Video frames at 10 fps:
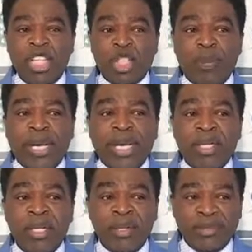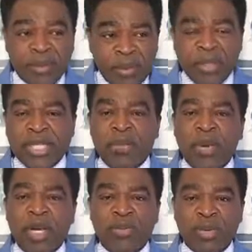speaking through the
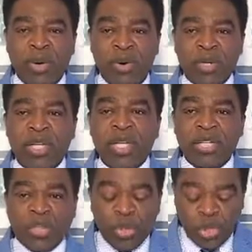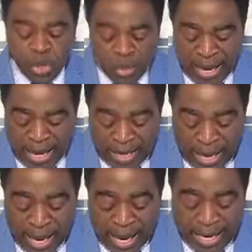Word of God to you
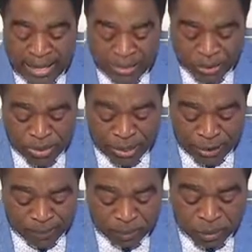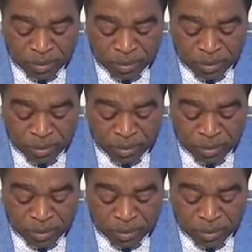and I today.